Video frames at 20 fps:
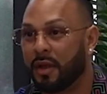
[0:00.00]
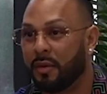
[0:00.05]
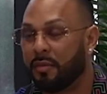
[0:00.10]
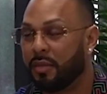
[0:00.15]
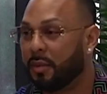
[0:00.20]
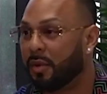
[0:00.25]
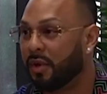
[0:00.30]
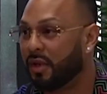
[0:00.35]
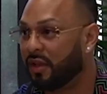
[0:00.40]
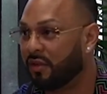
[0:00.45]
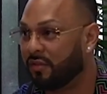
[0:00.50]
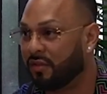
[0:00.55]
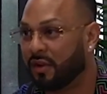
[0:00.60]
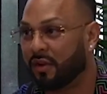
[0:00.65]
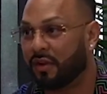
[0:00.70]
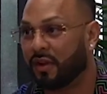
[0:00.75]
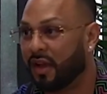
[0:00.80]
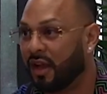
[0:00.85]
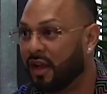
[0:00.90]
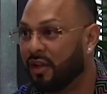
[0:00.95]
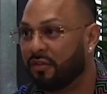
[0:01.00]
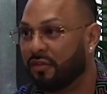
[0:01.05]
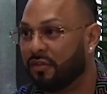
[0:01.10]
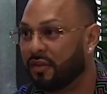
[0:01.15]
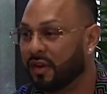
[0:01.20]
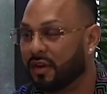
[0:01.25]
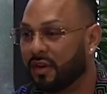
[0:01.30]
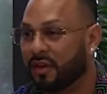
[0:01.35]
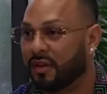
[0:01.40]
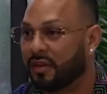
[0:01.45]
people live their life
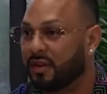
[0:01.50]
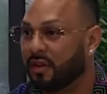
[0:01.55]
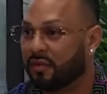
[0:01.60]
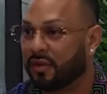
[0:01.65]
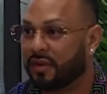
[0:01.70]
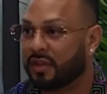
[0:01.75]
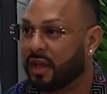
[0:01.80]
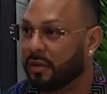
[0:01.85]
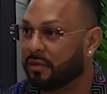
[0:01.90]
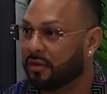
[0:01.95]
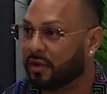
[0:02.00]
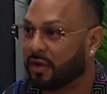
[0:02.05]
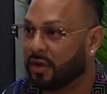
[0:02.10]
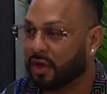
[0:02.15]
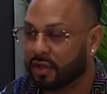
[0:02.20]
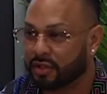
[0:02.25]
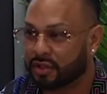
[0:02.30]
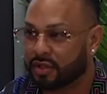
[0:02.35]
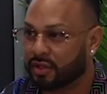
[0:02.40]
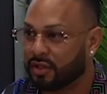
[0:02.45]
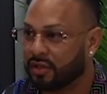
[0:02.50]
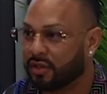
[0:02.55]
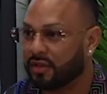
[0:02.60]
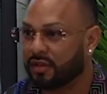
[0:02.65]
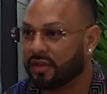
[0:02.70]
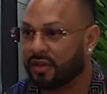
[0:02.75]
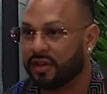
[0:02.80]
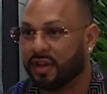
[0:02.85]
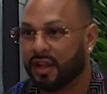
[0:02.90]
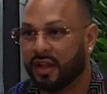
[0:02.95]
in different types of cultures,
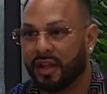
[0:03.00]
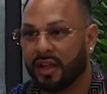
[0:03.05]
and